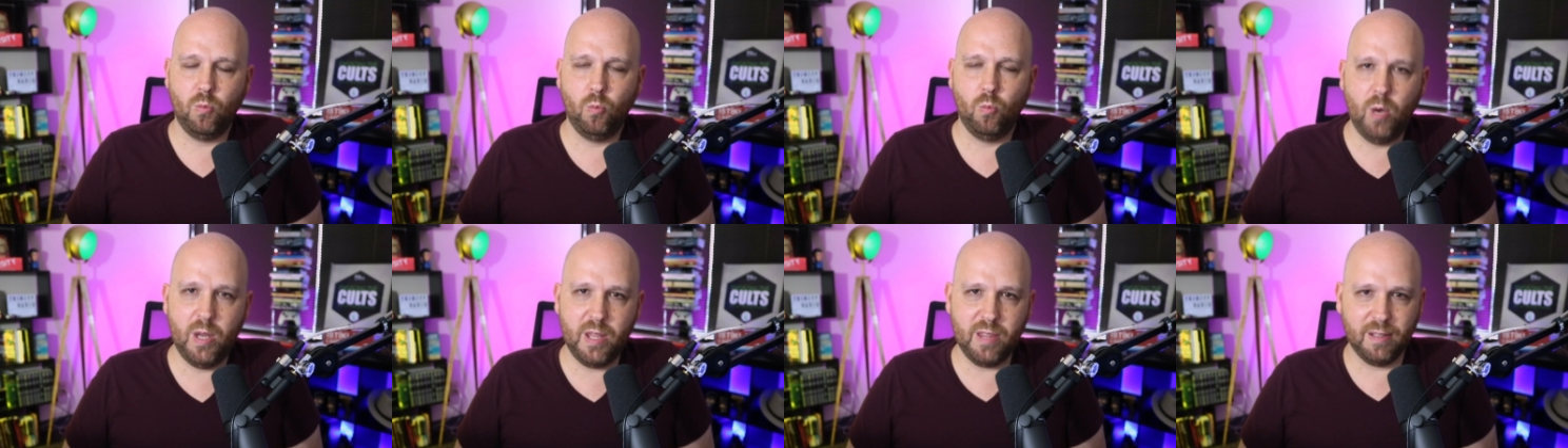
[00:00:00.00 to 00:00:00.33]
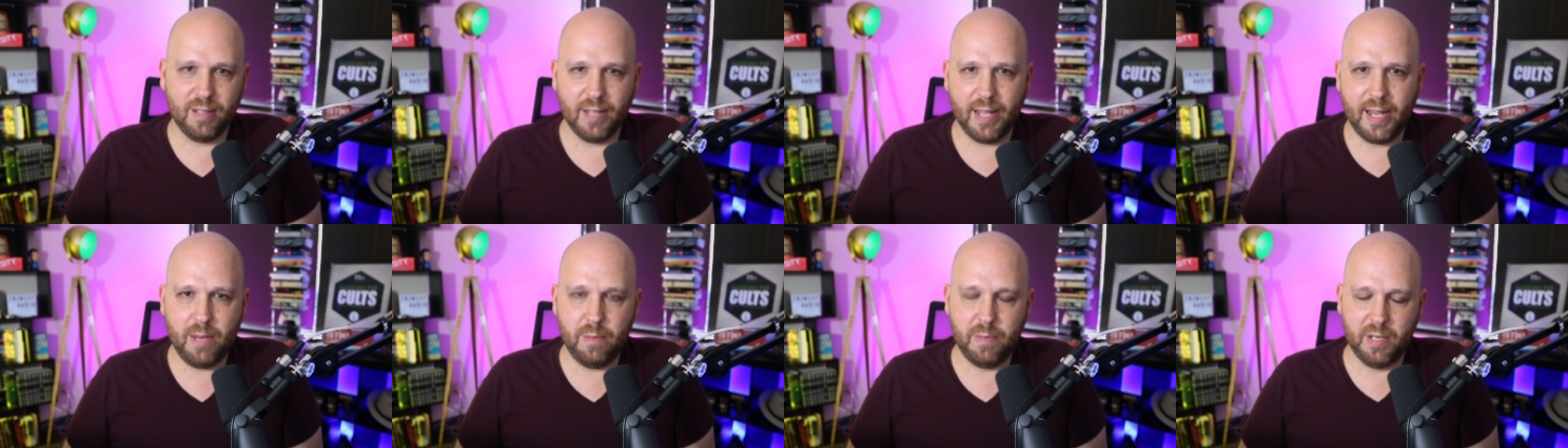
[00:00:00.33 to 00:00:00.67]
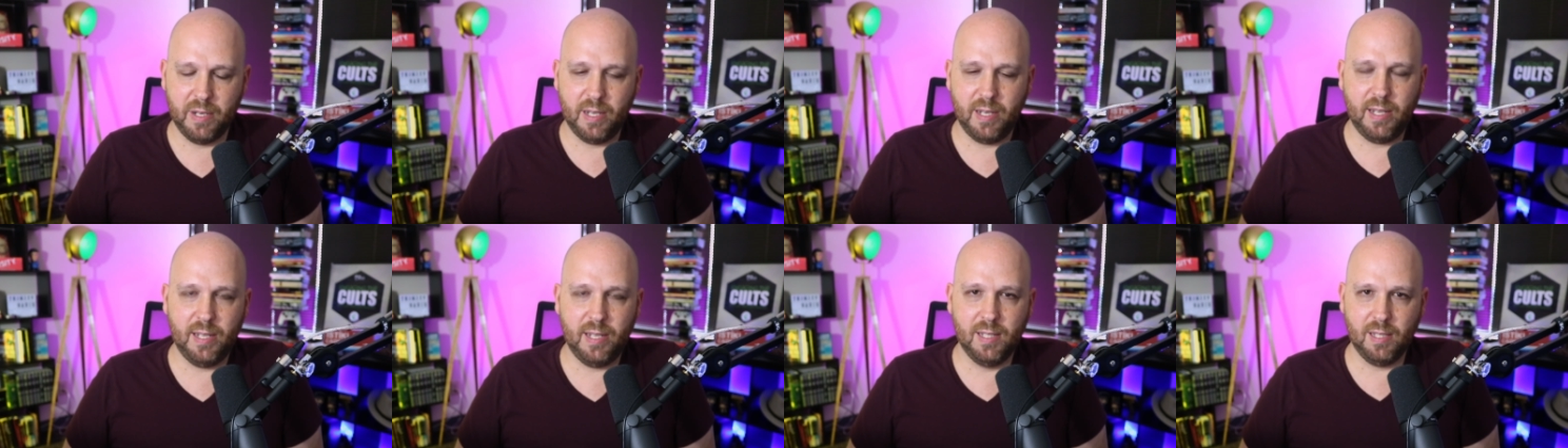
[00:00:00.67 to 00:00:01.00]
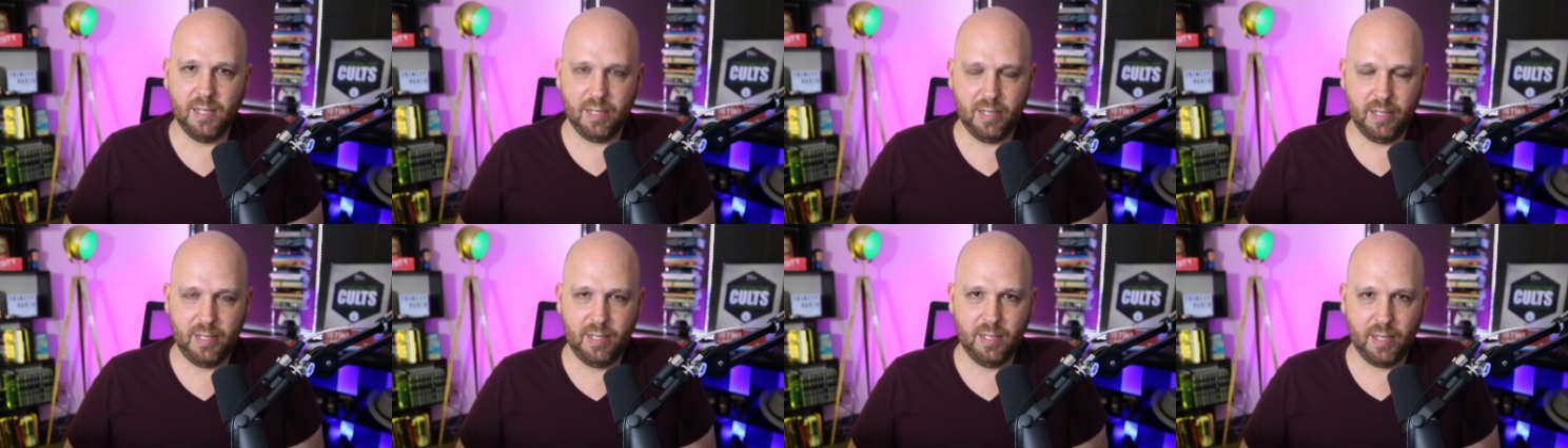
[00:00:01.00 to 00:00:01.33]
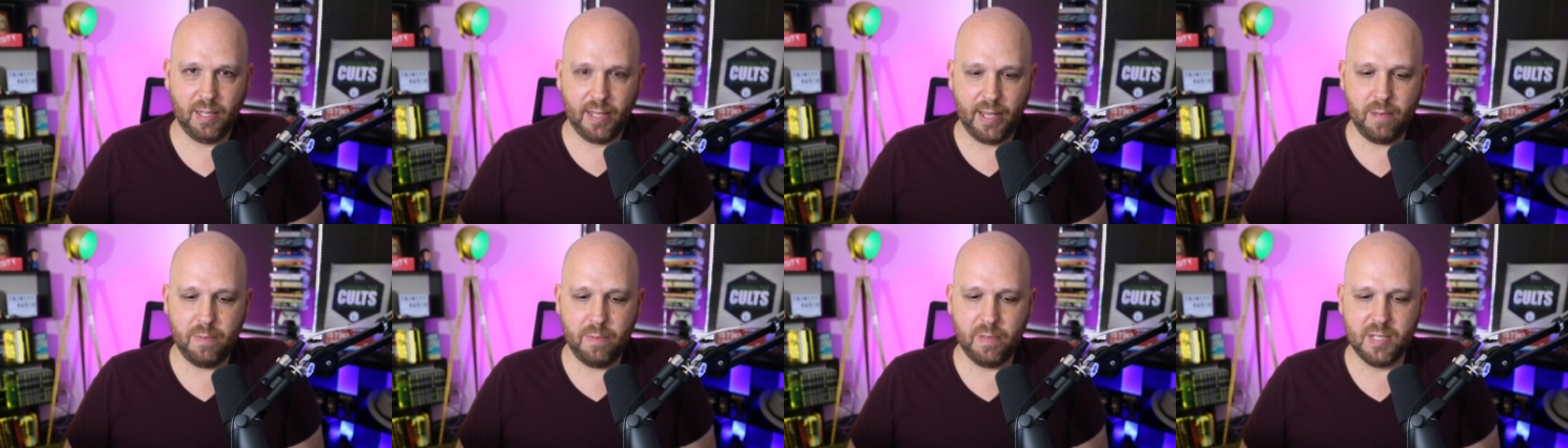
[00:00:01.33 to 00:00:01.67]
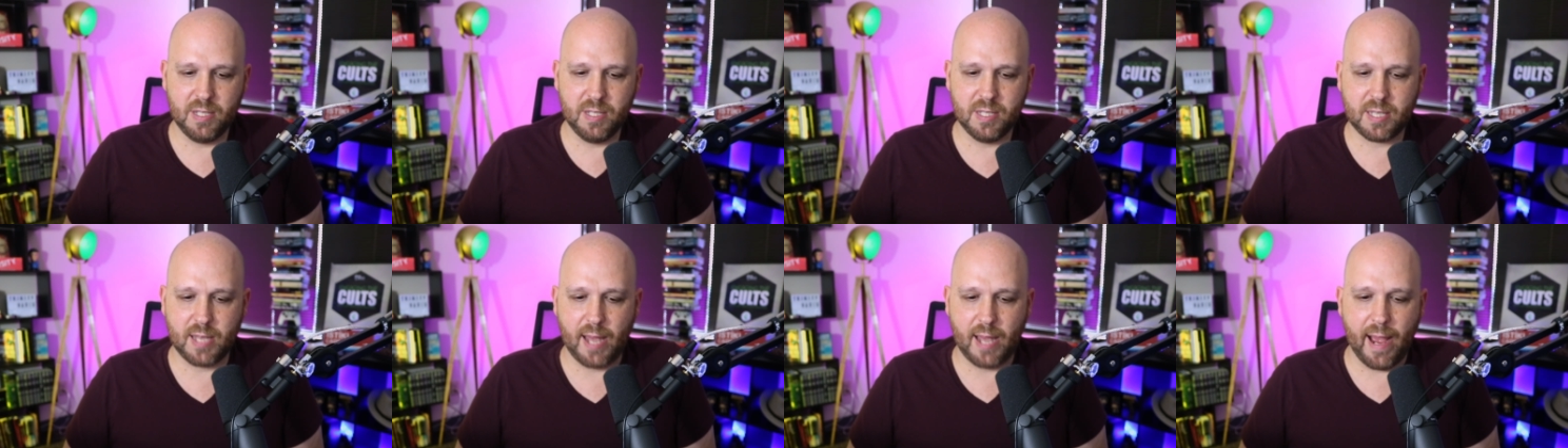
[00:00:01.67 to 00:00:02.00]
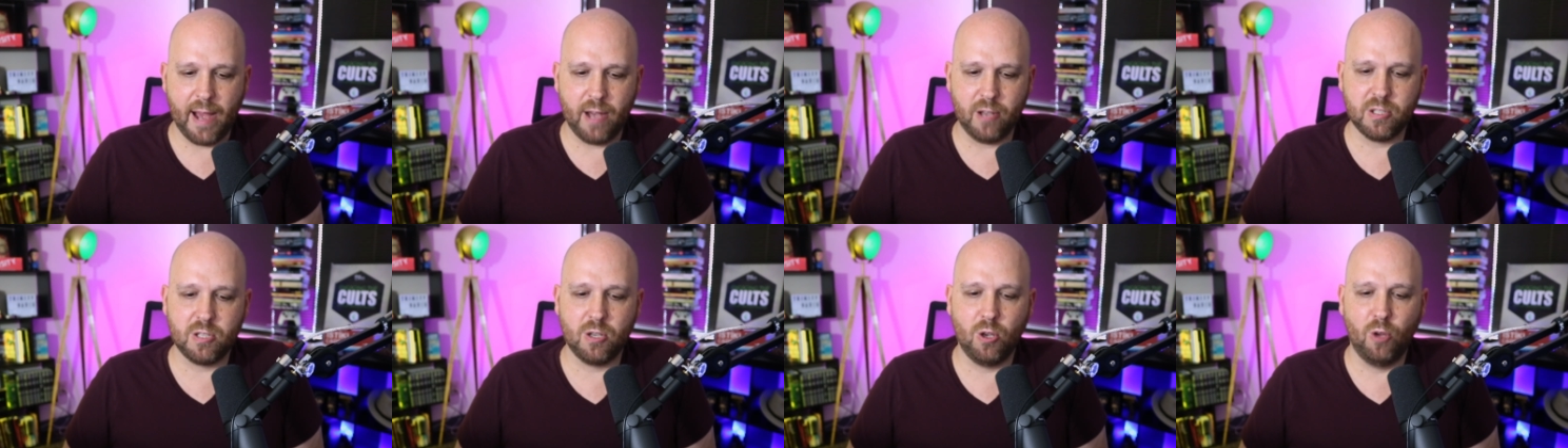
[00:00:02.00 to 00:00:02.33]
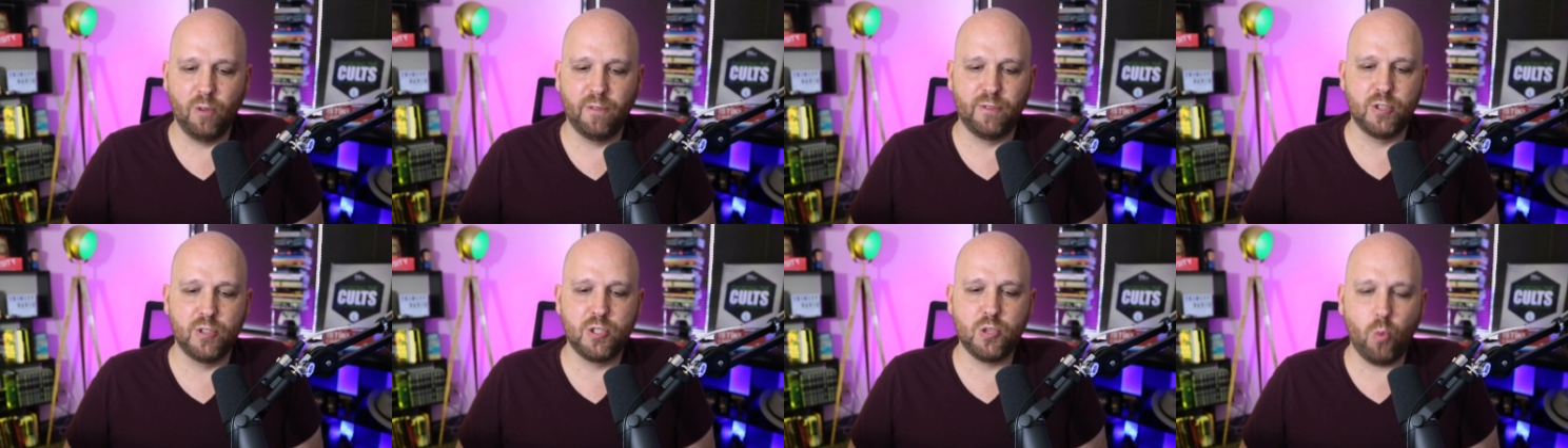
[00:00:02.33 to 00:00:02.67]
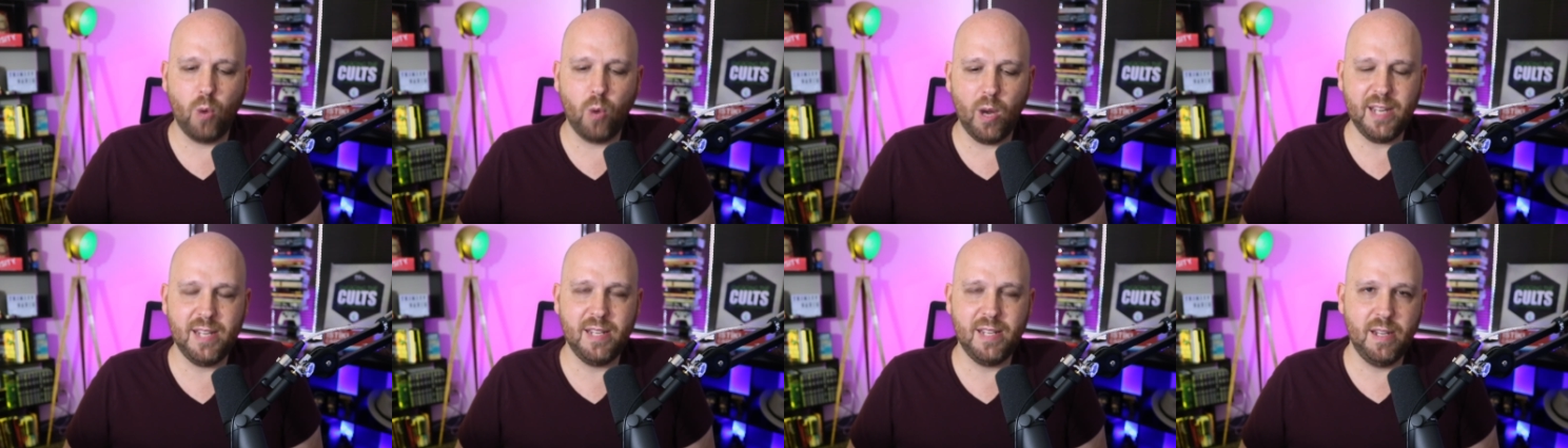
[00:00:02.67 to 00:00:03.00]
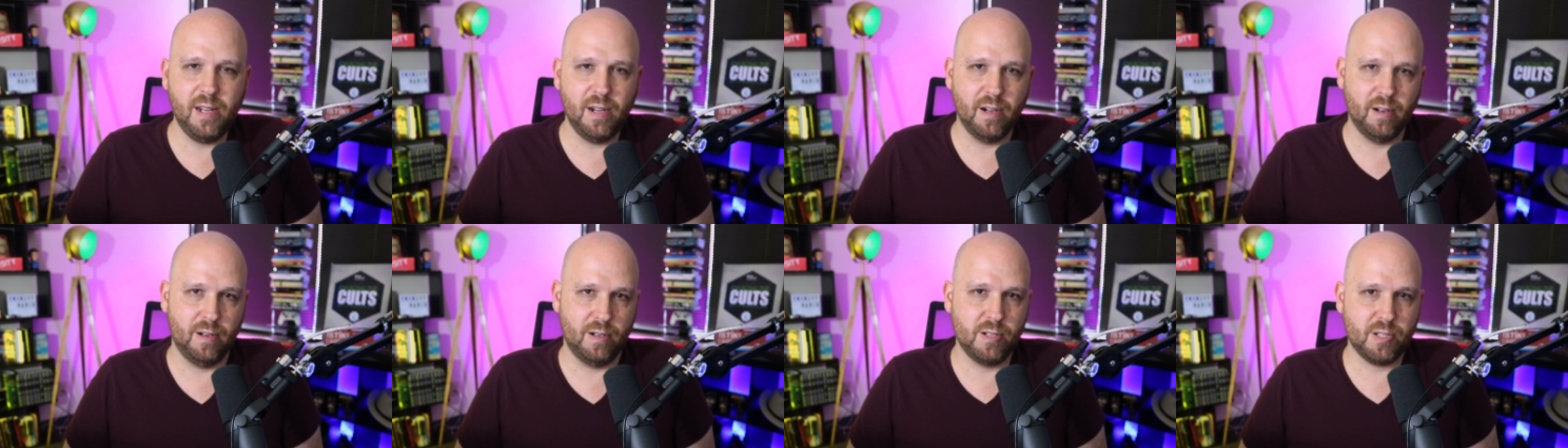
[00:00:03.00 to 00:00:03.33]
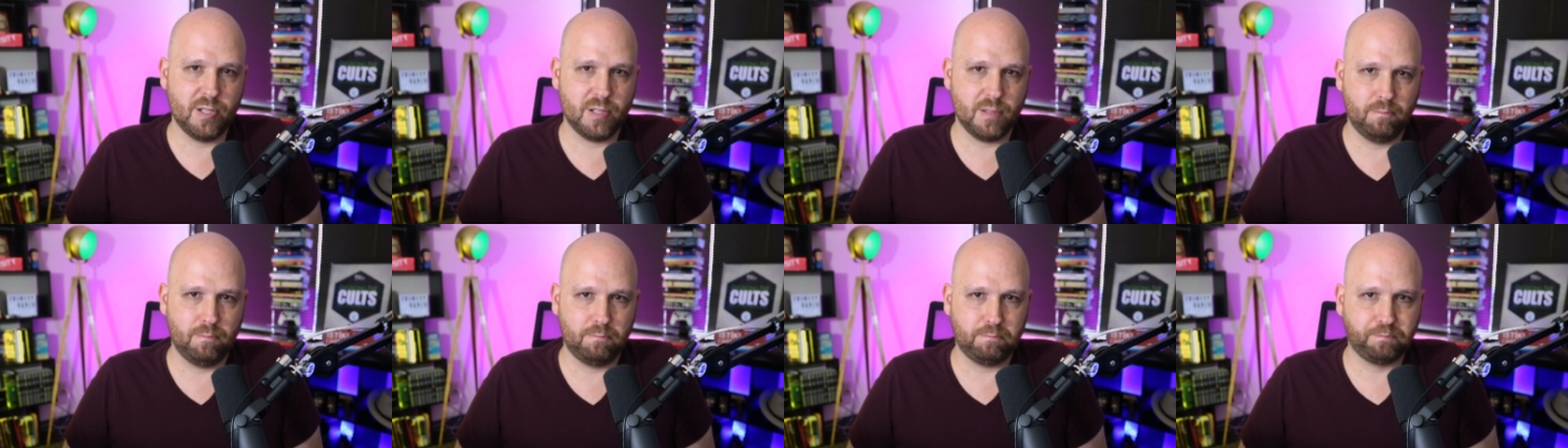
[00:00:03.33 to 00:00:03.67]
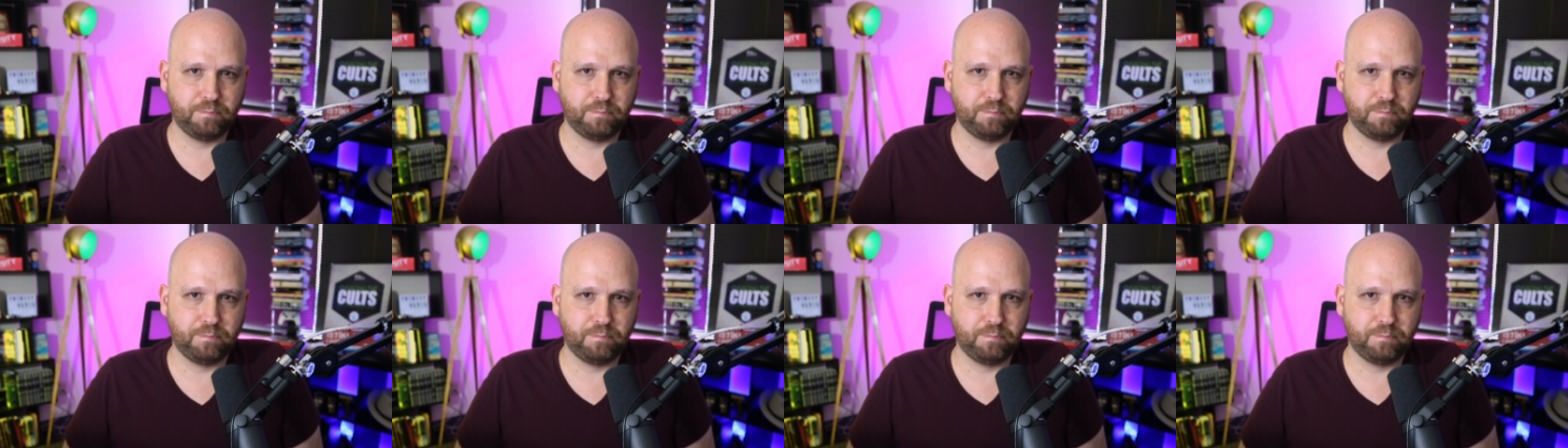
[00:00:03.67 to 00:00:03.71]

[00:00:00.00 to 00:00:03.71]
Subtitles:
with Laban in Laban's household for 20 years.